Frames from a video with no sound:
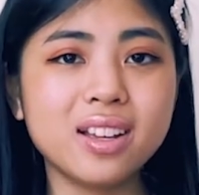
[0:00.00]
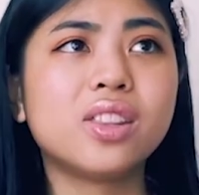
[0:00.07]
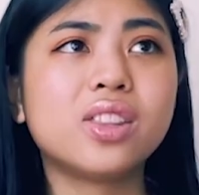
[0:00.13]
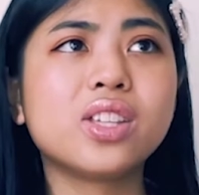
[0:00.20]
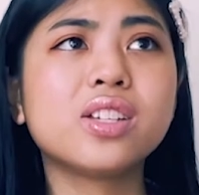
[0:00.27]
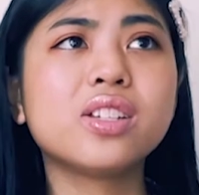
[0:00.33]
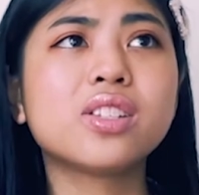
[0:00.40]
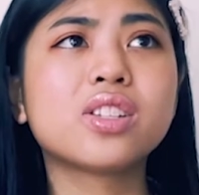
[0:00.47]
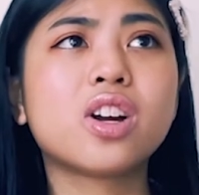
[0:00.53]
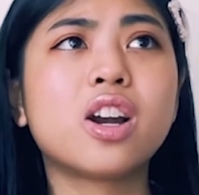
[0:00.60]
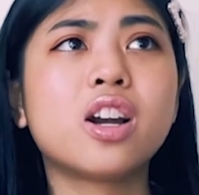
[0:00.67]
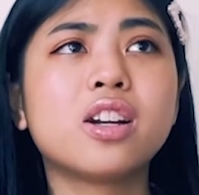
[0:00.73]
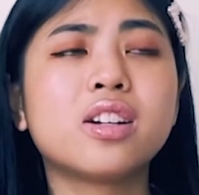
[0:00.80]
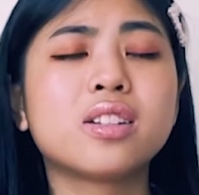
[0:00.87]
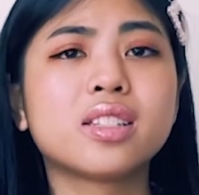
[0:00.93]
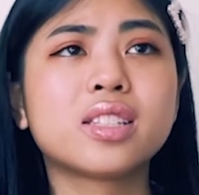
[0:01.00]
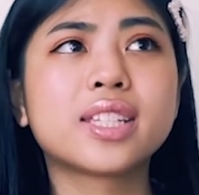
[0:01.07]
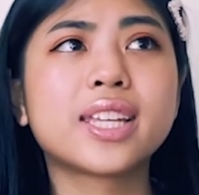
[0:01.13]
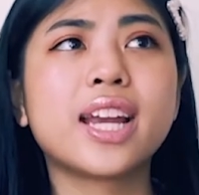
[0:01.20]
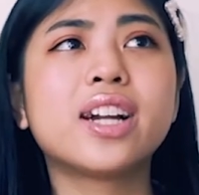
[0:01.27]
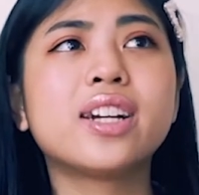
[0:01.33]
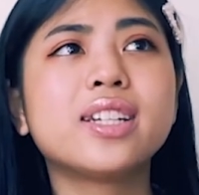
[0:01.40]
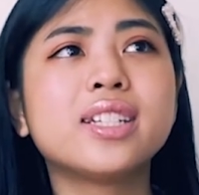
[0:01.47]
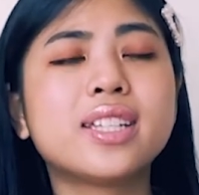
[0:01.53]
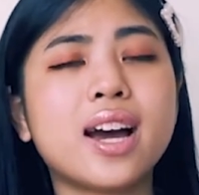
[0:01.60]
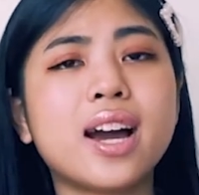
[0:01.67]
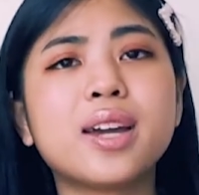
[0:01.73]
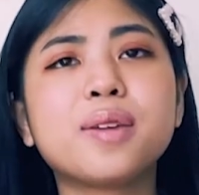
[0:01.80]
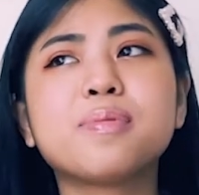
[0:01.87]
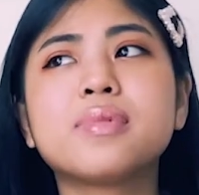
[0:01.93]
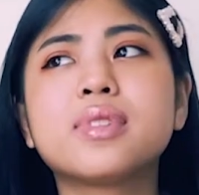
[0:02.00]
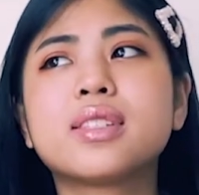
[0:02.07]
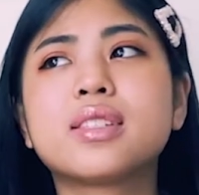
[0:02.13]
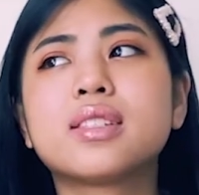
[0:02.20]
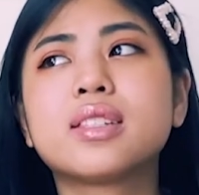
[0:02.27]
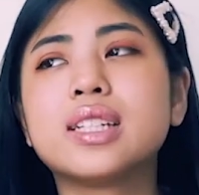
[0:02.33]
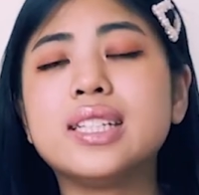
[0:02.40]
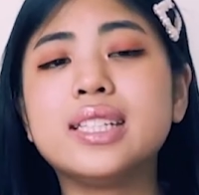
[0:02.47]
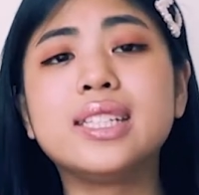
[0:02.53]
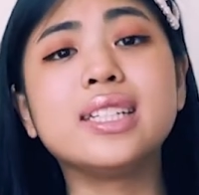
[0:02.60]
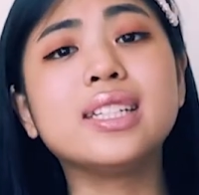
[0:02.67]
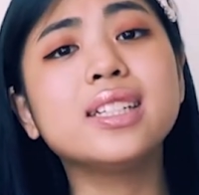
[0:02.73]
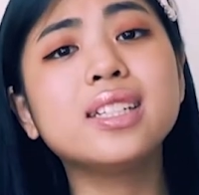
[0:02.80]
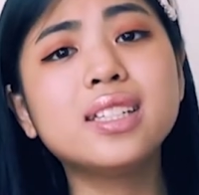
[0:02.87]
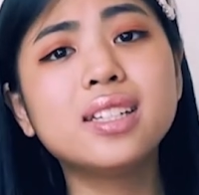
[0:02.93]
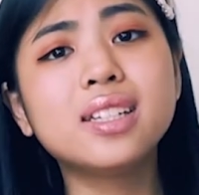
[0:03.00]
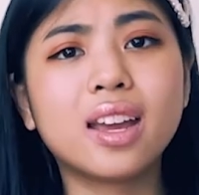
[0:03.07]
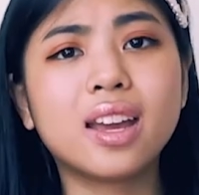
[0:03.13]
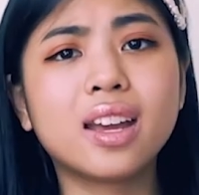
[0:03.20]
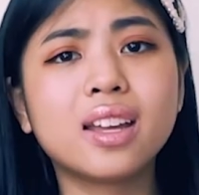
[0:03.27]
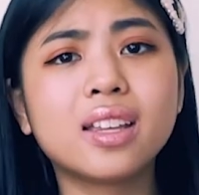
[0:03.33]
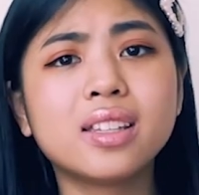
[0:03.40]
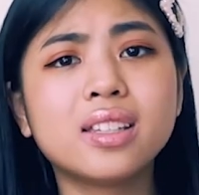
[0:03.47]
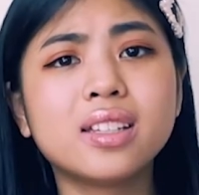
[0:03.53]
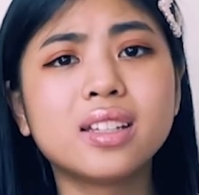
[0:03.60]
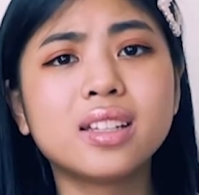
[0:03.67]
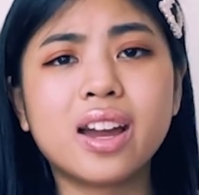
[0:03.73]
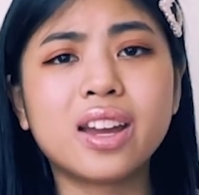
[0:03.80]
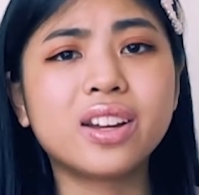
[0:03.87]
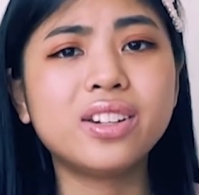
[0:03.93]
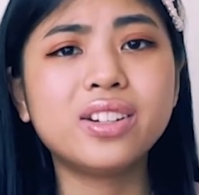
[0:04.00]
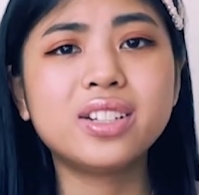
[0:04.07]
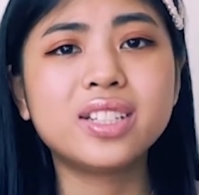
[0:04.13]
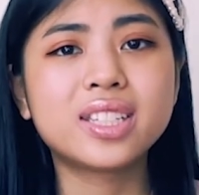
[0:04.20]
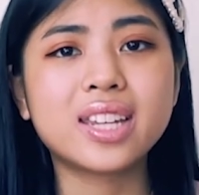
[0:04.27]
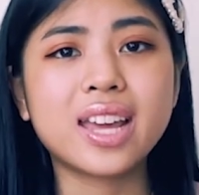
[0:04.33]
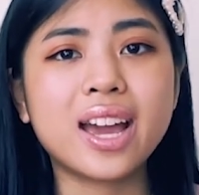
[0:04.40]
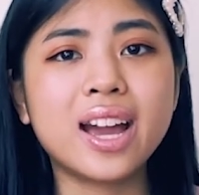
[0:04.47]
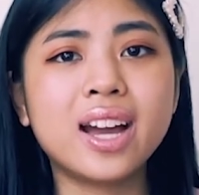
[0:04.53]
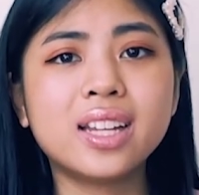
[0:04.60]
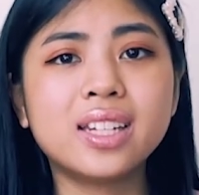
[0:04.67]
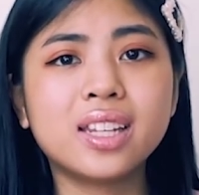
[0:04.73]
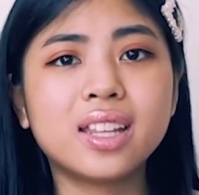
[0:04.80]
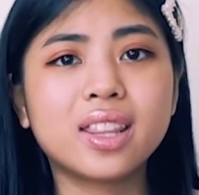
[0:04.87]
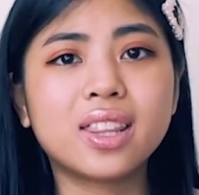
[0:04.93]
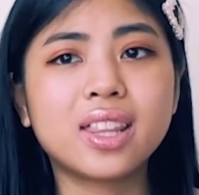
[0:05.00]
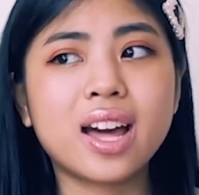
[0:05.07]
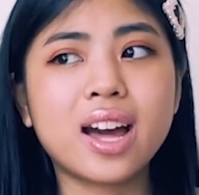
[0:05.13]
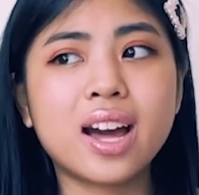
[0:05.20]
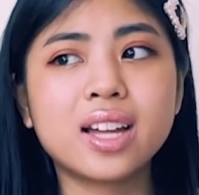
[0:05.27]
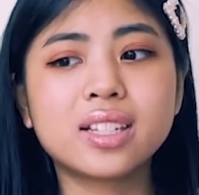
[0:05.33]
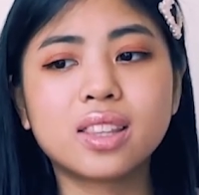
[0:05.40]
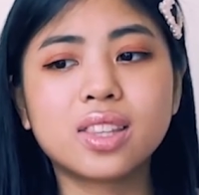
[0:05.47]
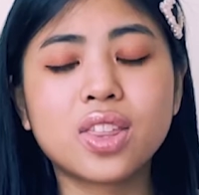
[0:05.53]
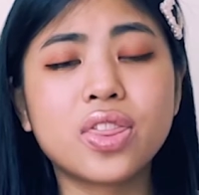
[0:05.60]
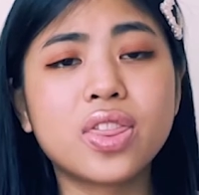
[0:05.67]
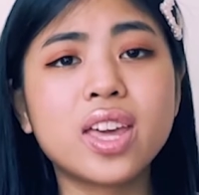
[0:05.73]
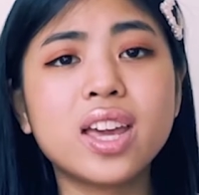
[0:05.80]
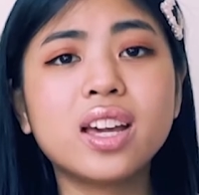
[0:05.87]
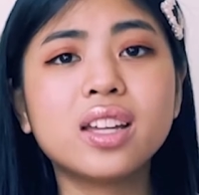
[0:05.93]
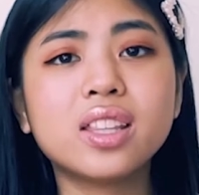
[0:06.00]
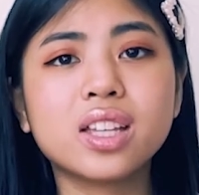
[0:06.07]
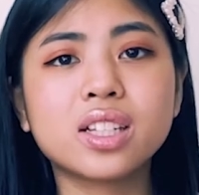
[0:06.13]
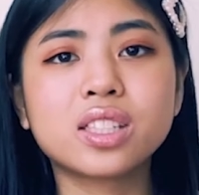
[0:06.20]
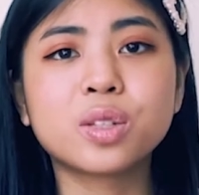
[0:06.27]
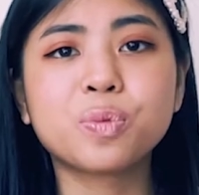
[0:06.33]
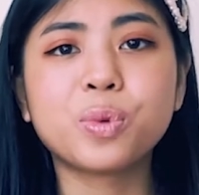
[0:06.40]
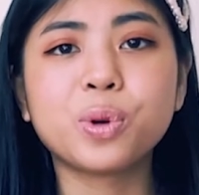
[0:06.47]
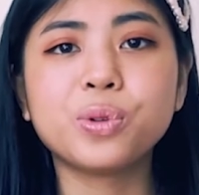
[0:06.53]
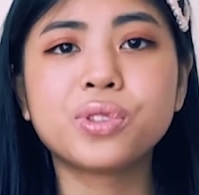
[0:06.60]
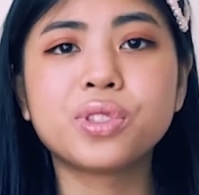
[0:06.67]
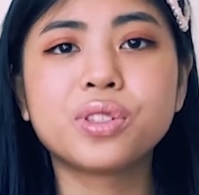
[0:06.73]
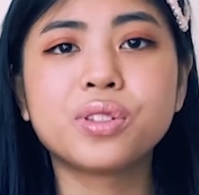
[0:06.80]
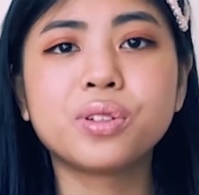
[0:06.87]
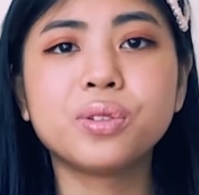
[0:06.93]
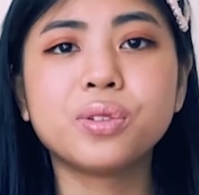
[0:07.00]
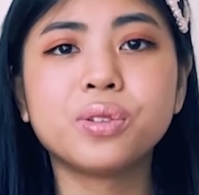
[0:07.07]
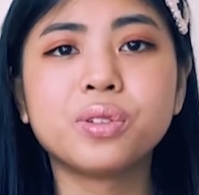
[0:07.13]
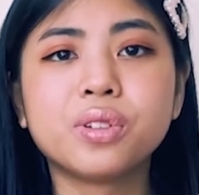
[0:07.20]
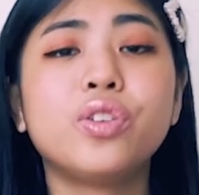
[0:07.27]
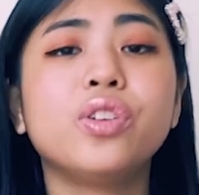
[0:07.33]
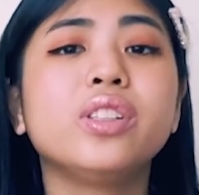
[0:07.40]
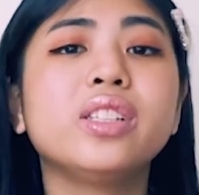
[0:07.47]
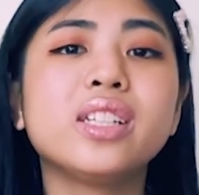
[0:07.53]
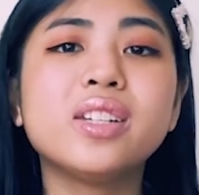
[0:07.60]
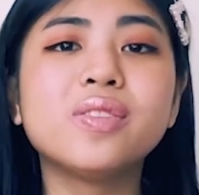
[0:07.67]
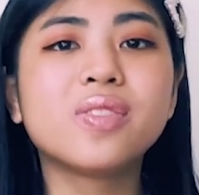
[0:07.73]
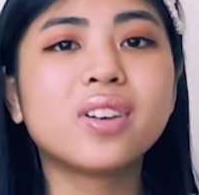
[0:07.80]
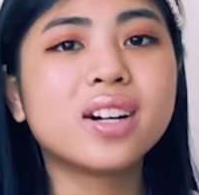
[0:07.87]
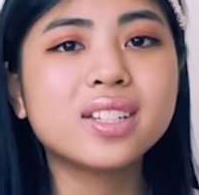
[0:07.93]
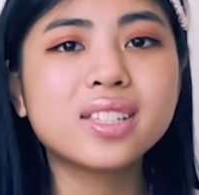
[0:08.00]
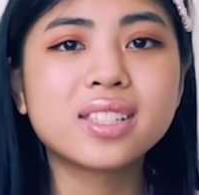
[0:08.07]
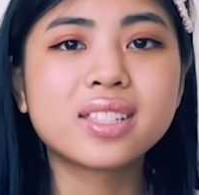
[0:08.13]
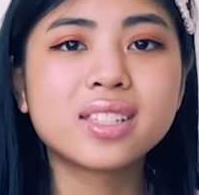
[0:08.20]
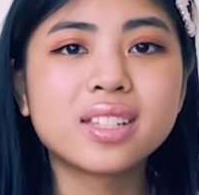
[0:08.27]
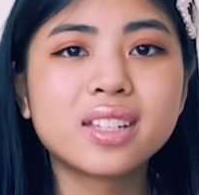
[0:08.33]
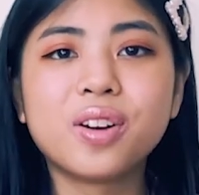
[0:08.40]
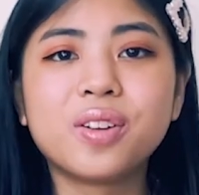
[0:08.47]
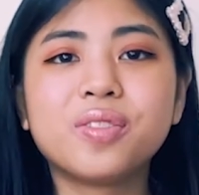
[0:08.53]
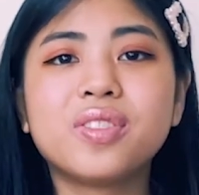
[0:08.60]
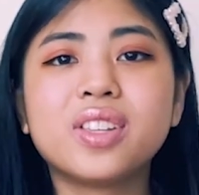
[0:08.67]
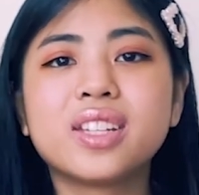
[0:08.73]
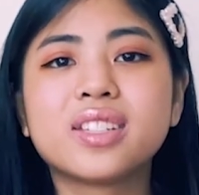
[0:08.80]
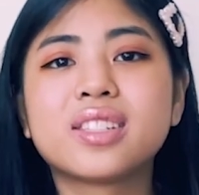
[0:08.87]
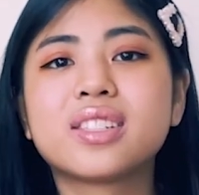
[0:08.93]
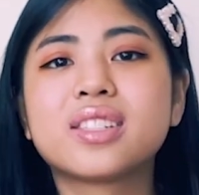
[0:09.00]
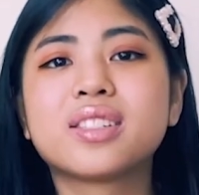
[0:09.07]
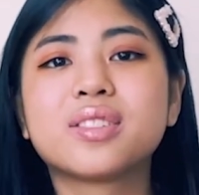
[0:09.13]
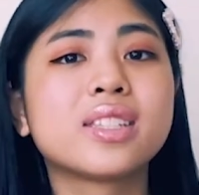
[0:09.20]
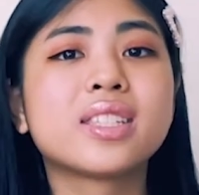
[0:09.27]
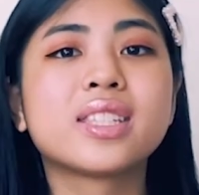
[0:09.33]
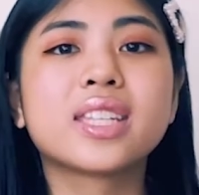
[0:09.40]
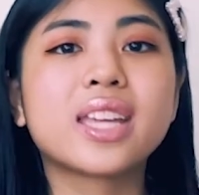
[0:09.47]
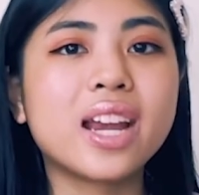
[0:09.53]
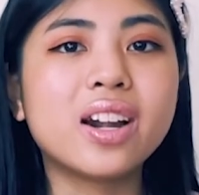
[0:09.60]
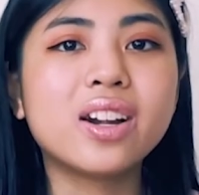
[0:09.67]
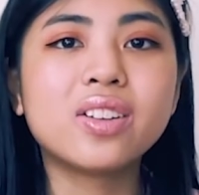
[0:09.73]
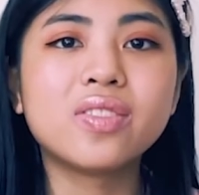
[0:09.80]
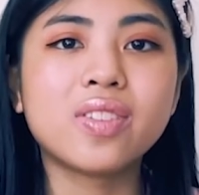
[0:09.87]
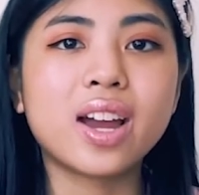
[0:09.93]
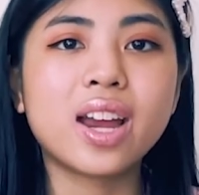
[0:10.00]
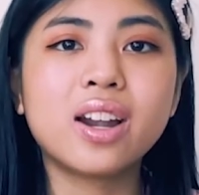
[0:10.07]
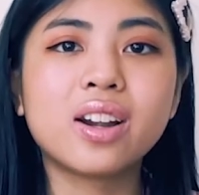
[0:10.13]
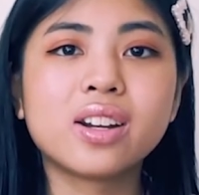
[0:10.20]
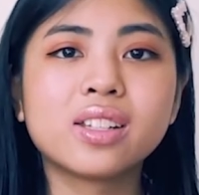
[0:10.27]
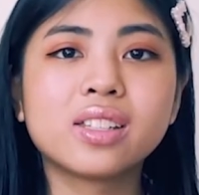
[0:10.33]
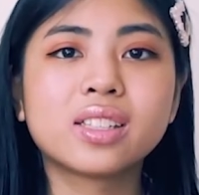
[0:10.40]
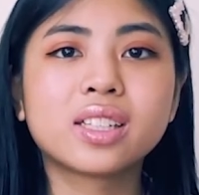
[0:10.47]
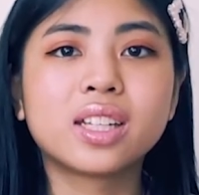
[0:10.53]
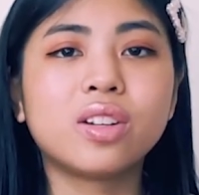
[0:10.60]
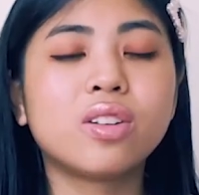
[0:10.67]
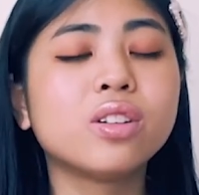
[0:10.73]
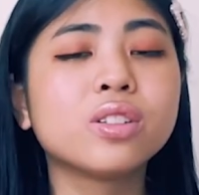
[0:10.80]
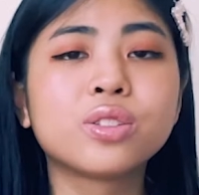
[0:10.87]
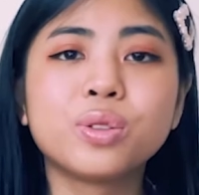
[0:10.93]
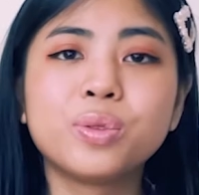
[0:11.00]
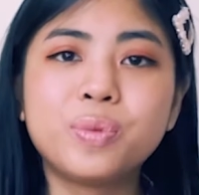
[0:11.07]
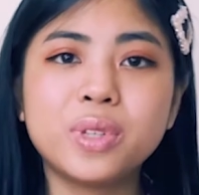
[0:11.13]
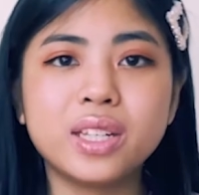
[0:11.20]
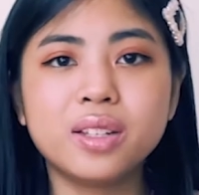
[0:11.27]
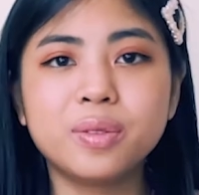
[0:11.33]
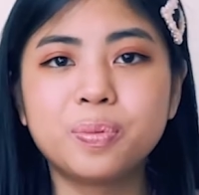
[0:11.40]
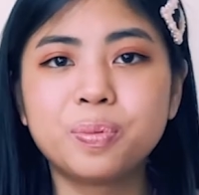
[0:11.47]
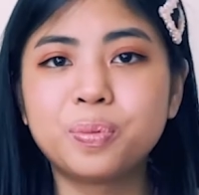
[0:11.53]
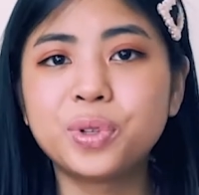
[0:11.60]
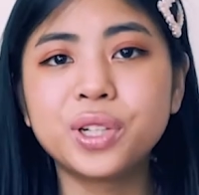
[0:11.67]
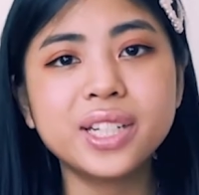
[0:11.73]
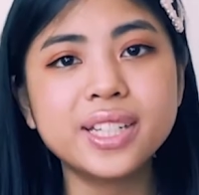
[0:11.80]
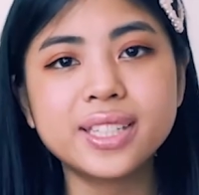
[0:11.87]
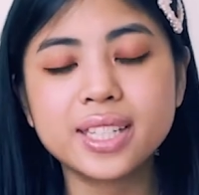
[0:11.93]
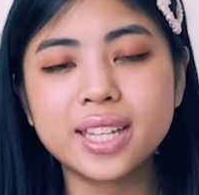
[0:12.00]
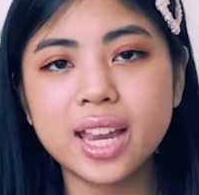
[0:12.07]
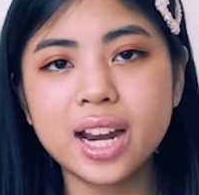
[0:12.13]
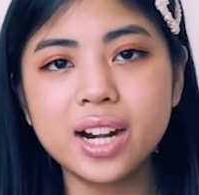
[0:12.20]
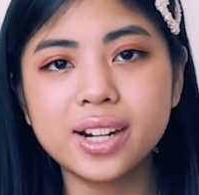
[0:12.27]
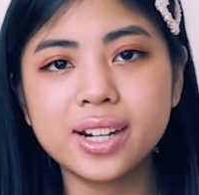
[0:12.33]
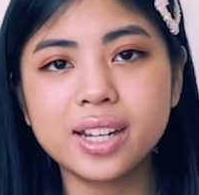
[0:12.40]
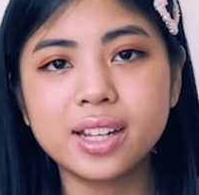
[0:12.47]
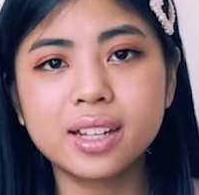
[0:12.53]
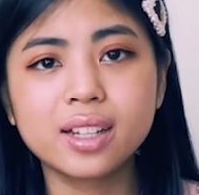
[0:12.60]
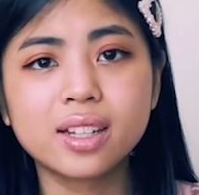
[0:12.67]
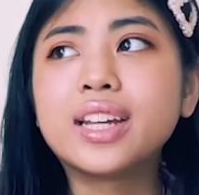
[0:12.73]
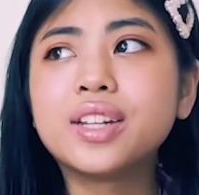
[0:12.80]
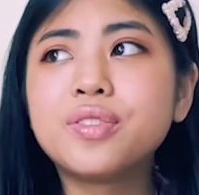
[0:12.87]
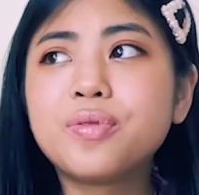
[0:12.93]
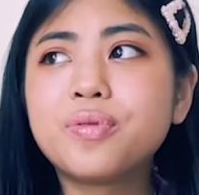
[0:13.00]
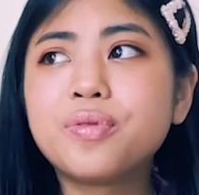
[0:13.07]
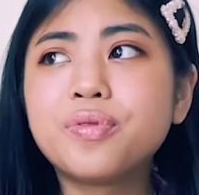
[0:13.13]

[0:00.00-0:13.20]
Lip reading: These are scary times indeed, and I understand that the thing that's supposed to relieve us of this scary virus can also be pretty scary, and